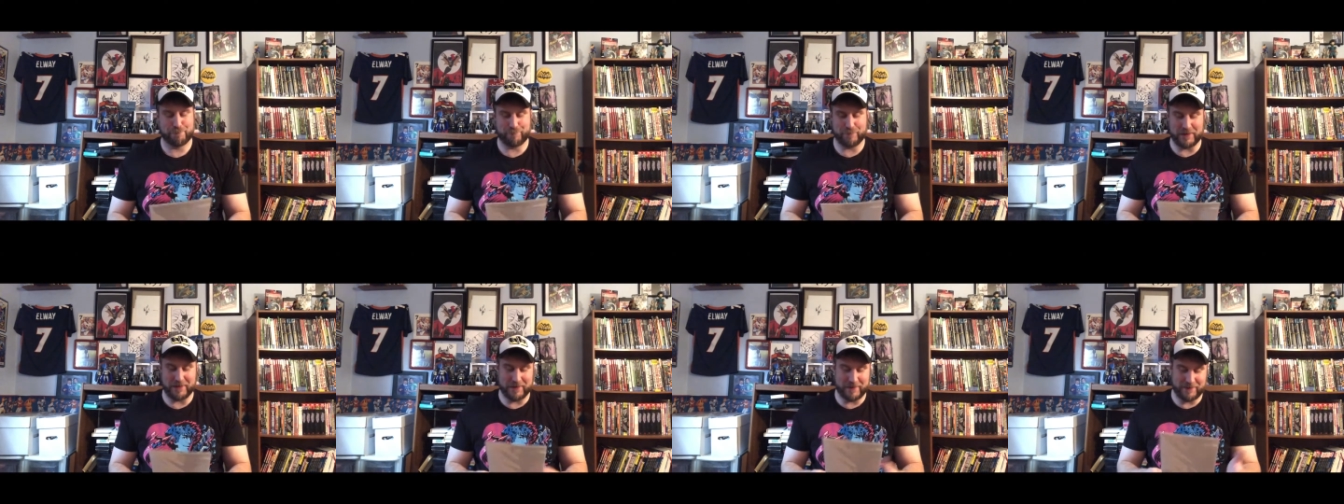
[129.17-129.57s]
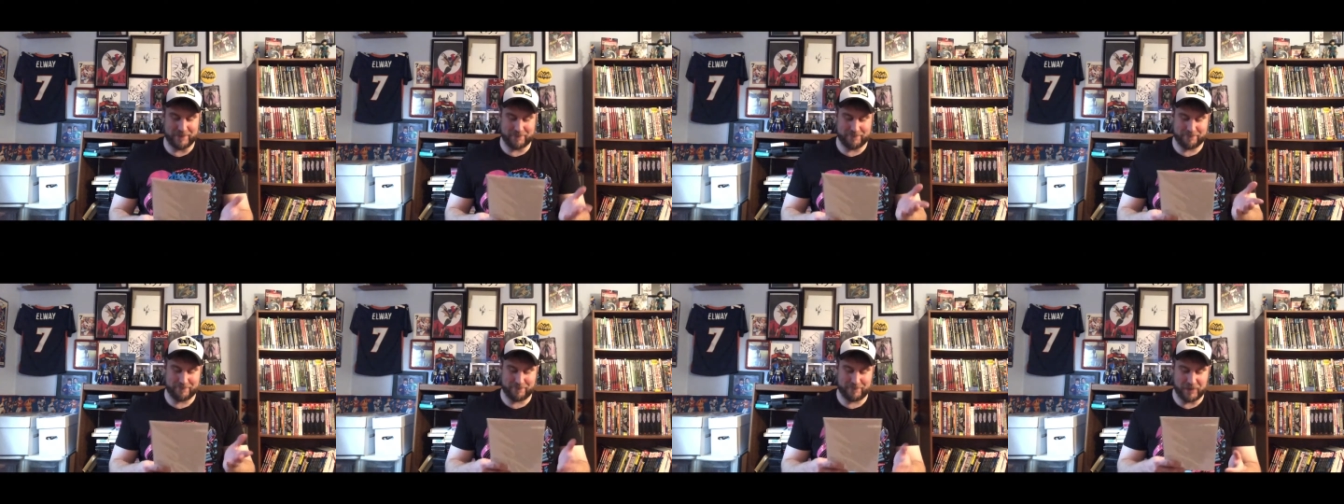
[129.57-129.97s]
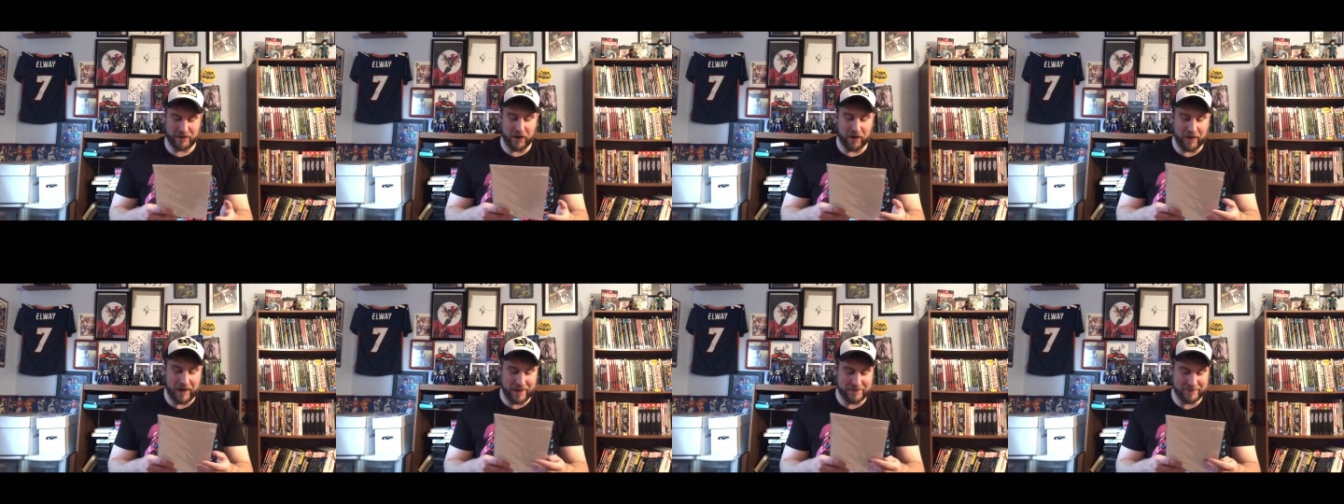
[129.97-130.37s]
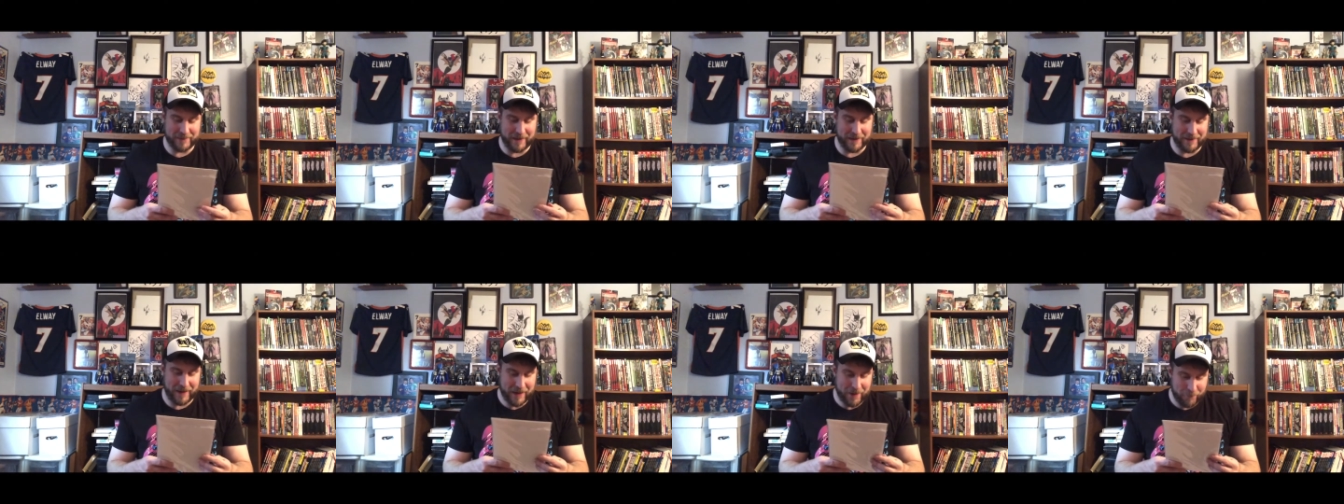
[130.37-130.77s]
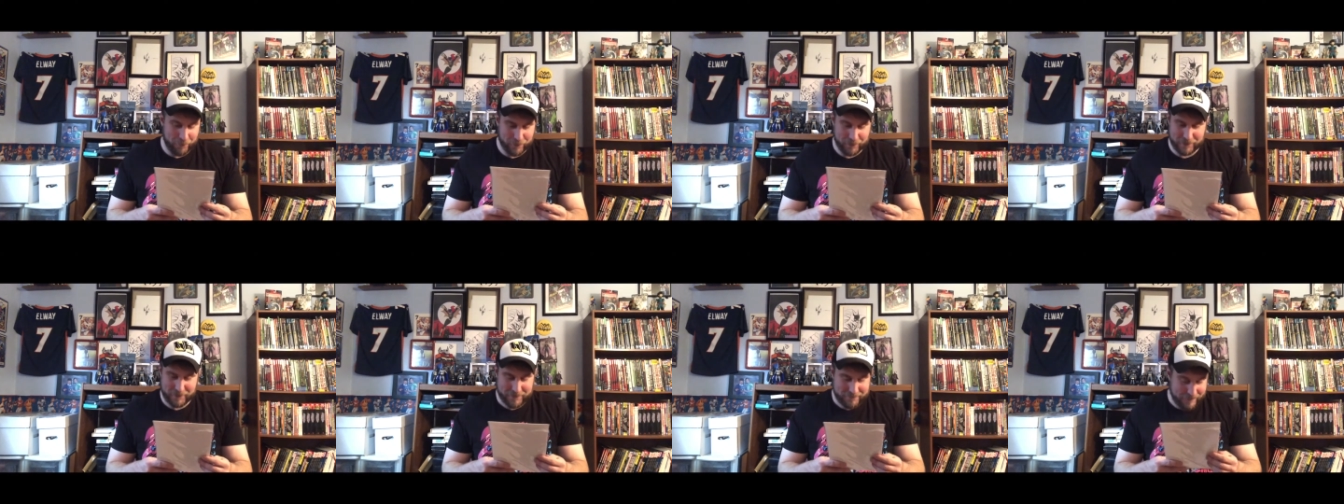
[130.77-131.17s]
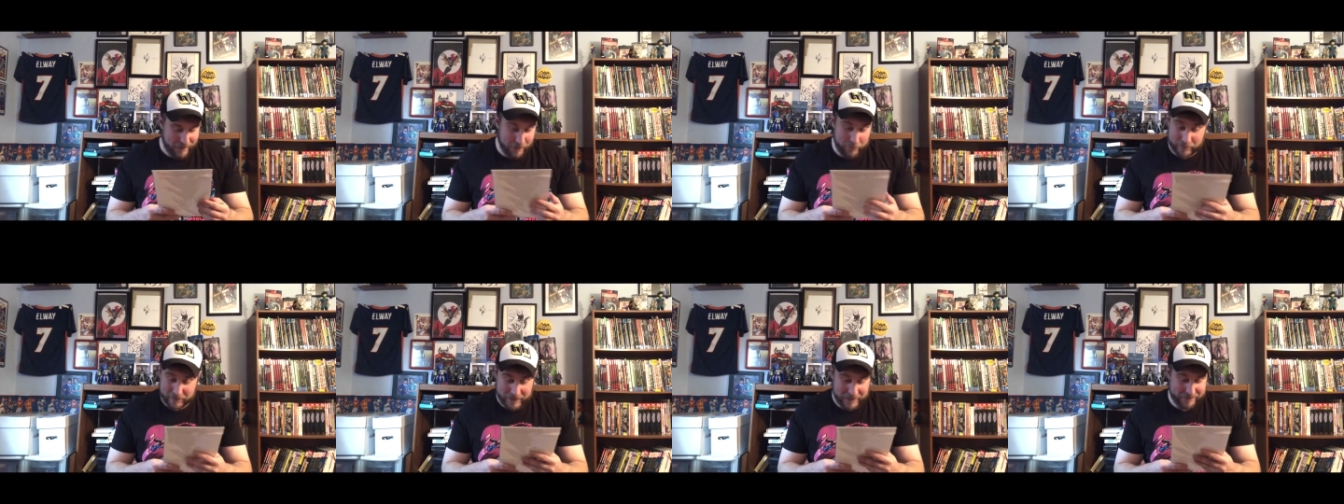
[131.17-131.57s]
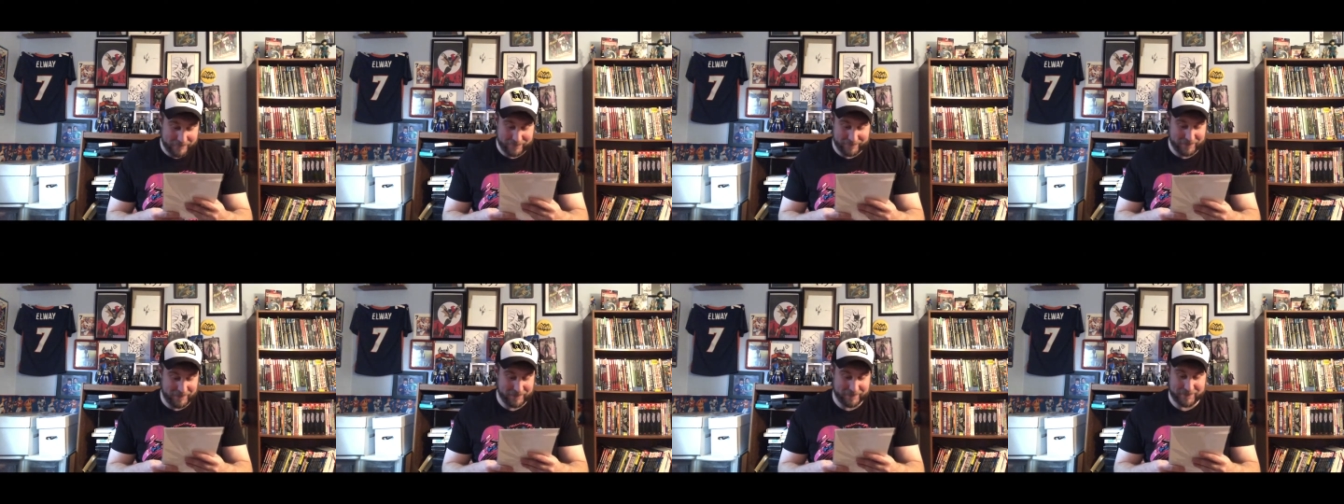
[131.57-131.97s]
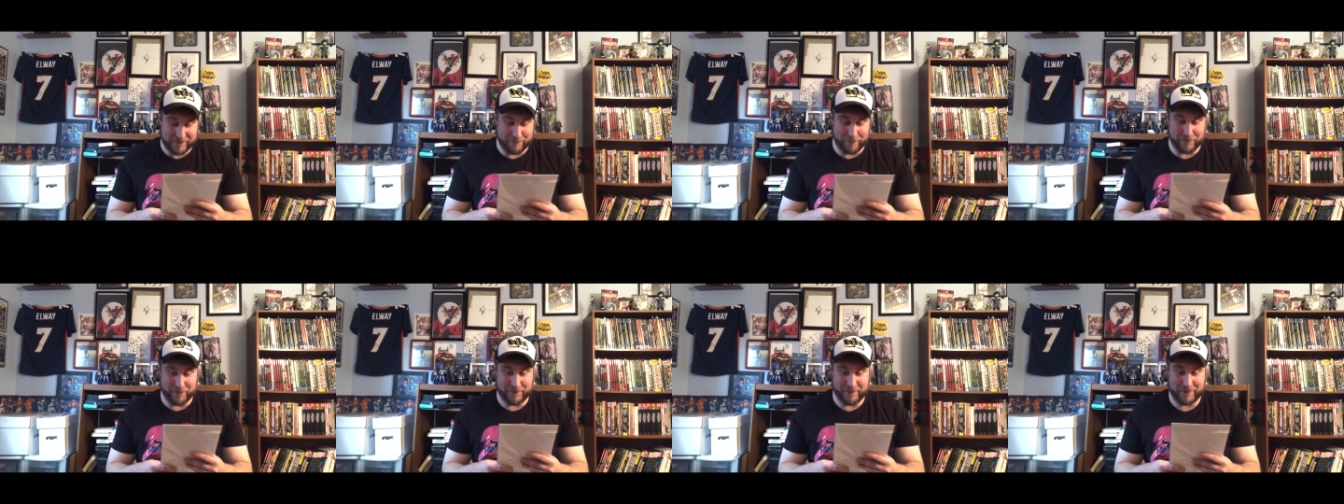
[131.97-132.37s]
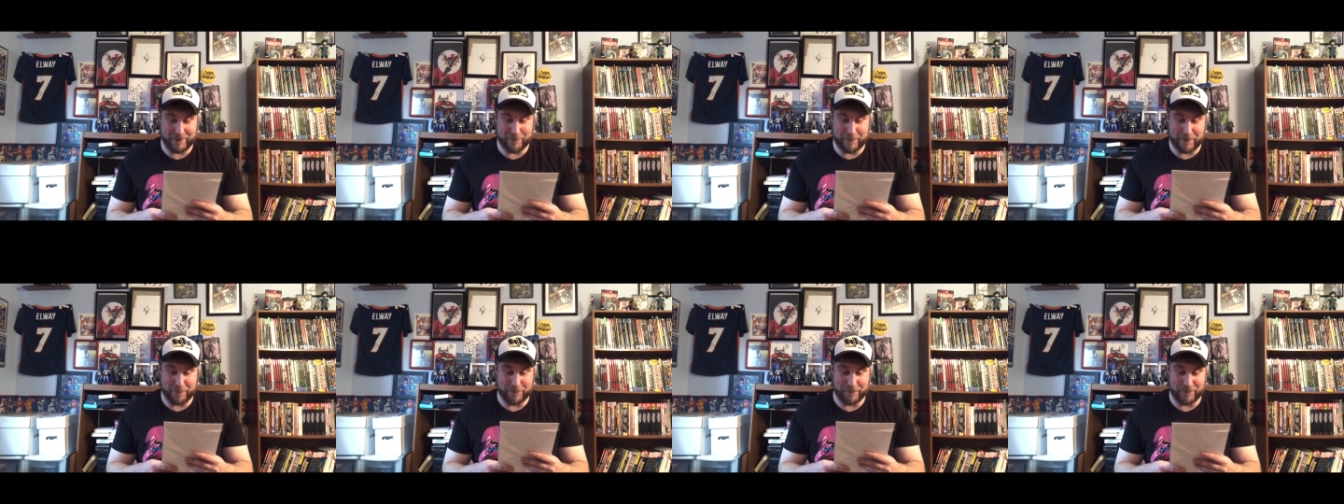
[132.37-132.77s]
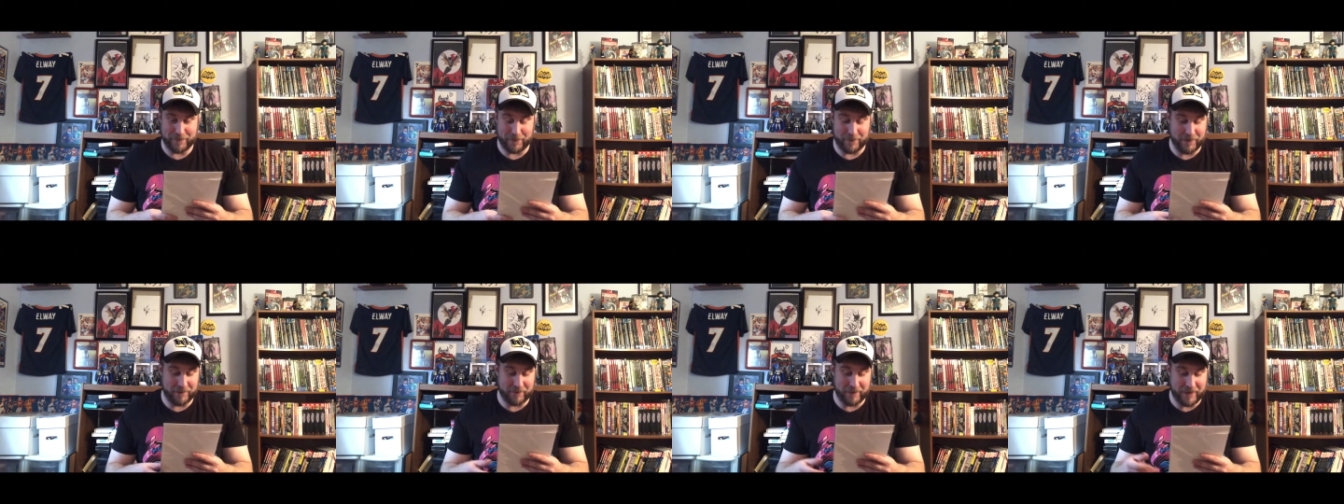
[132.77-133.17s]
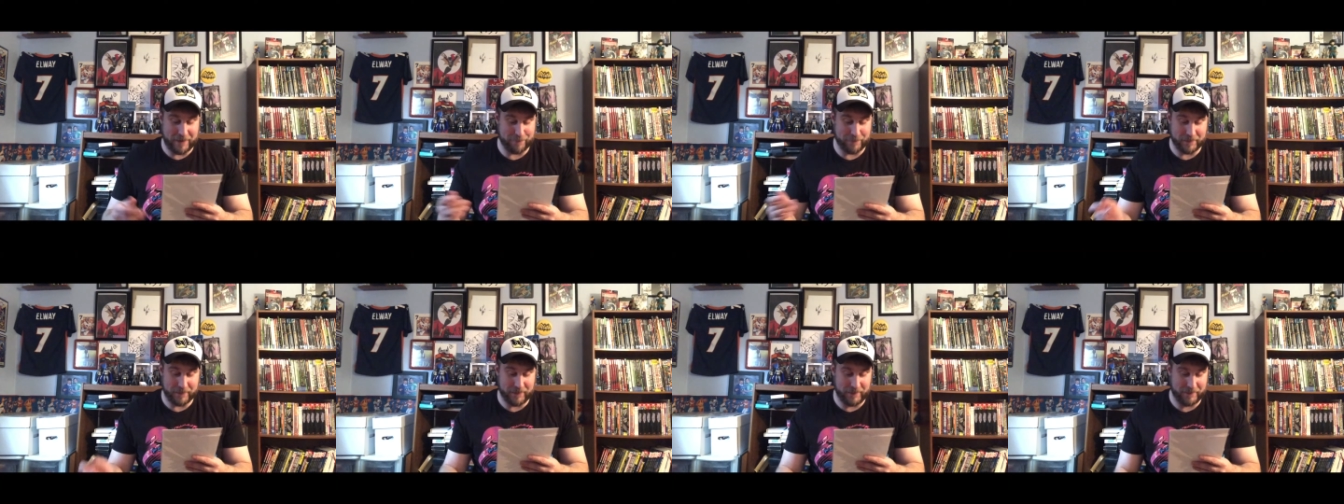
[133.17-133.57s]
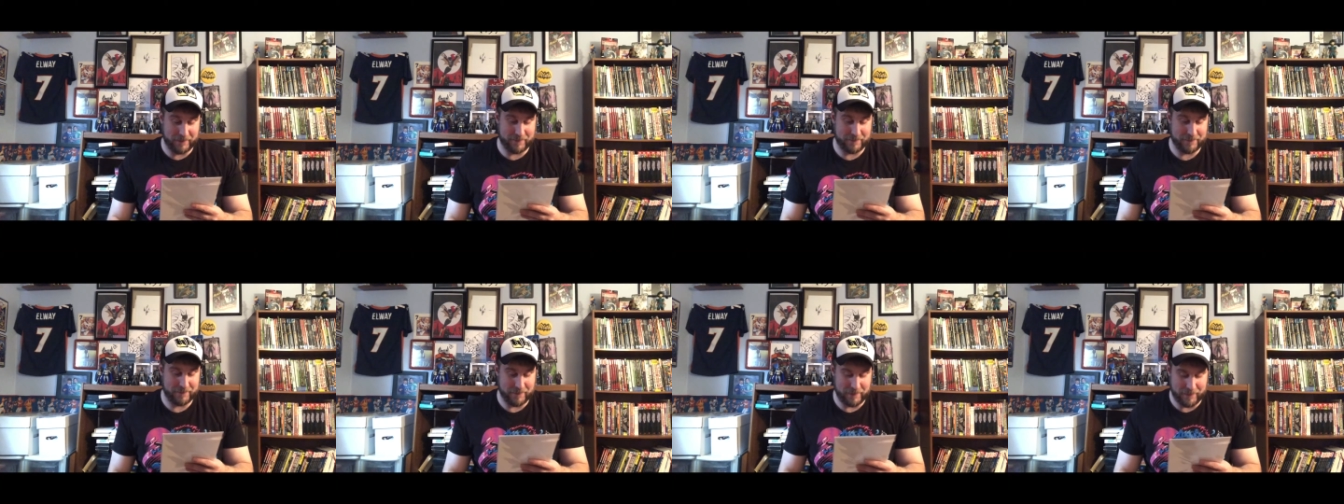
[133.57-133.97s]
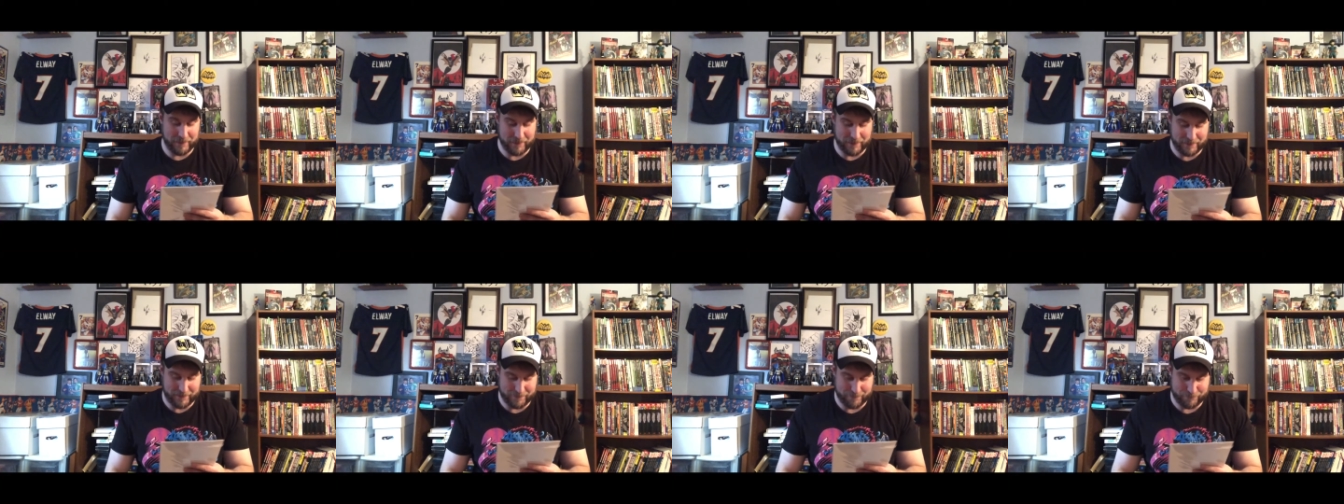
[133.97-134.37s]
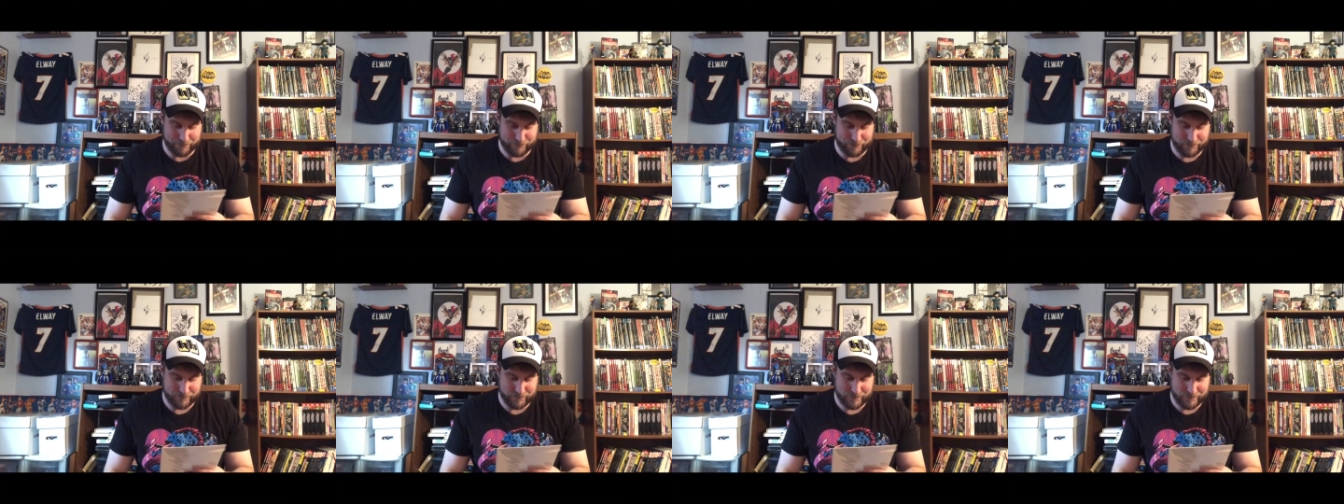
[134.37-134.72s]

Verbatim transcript: But, you know, I, I, I would I would like to see a similar team up if that would ever happen again. Um,